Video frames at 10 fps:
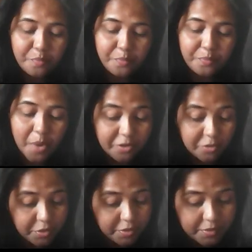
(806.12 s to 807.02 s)

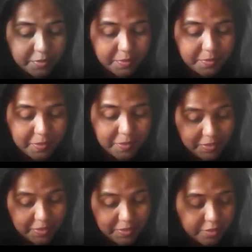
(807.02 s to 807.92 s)

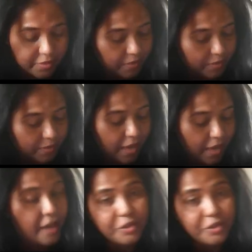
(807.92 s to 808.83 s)
pyrotechnics,
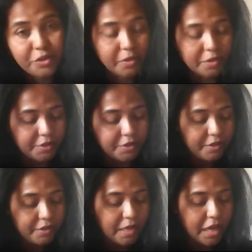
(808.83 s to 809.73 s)
and geology.
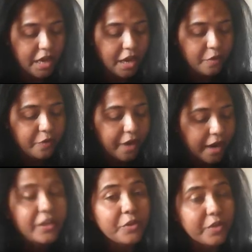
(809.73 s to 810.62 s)
While
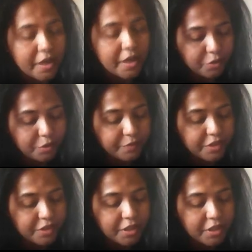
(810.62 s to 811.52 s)
Leonardo da
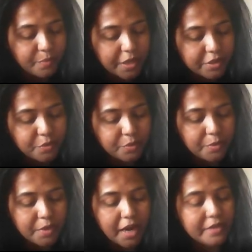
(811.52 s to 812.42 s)
Vinci is best known
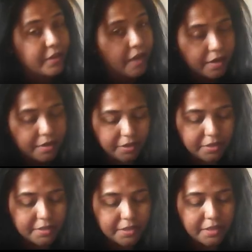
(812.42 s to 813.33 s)
as an
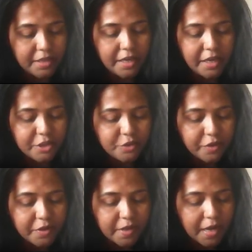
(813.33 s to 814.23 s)
artist, his
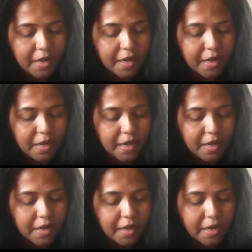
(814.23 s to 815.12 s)
work as a
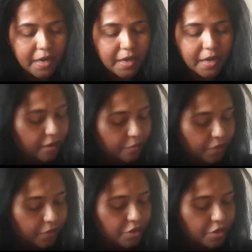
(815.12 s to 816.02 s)
scientist and
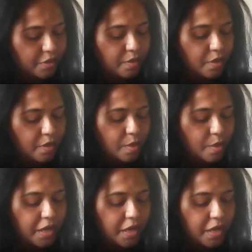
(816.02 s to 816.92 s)
inventor
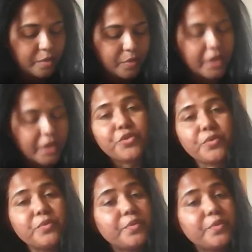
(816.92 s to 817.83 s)
make him a
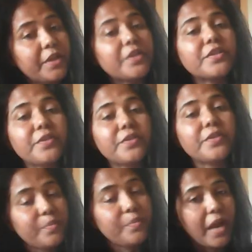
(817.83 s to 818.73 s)
true Renaissance
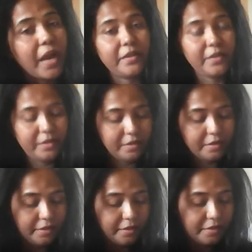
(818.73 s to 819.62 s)
man.
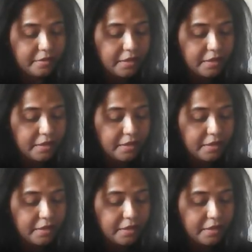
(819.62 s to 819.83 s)
Yeah.